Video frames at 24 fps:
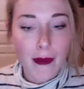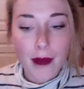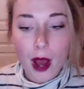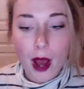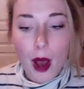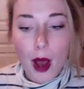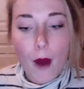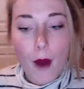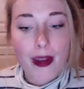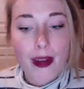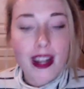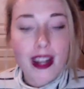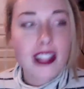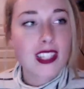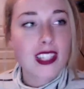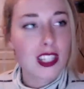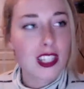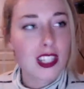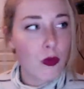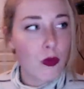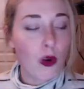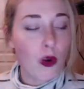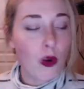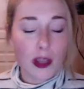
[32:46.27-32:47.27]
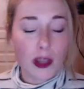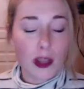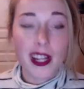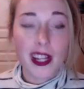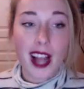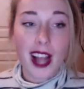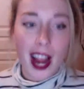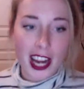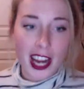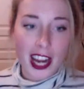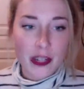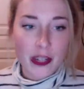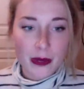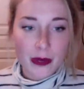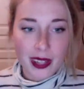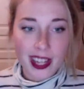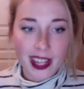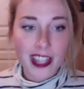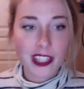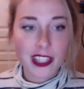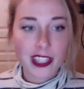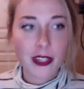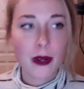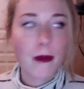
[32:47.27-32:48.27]
but it's just more something I can relate to,
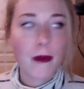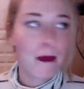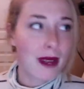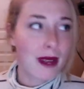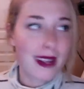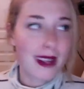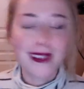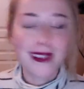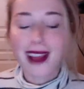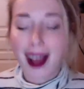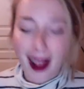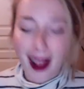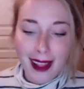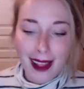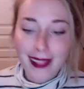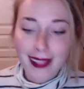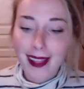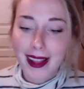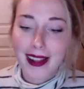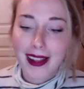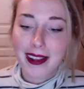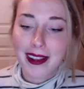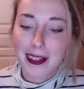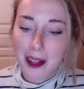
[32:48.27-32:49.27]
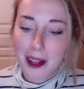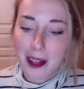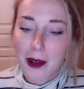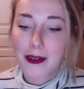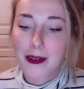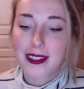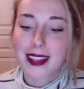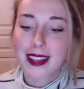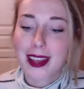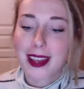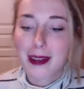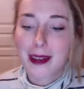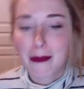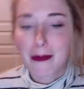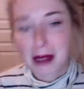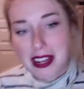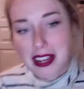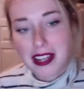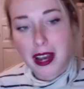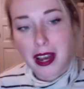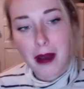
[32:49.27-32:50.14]
because I like clothes and makeup,